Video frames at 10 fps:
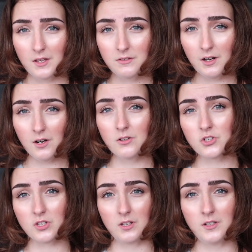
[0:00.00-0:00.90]
they
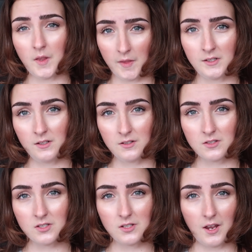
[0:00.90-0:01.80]
launched in the
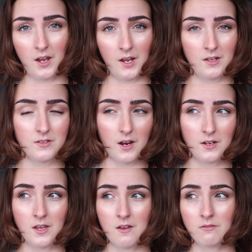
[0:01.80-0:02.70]
Netherlands and I
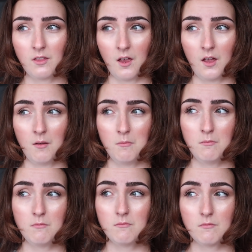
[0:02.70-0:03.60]
gave them
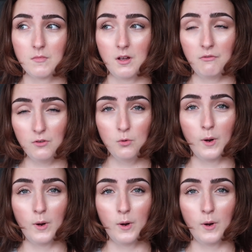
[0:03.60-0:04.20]
a full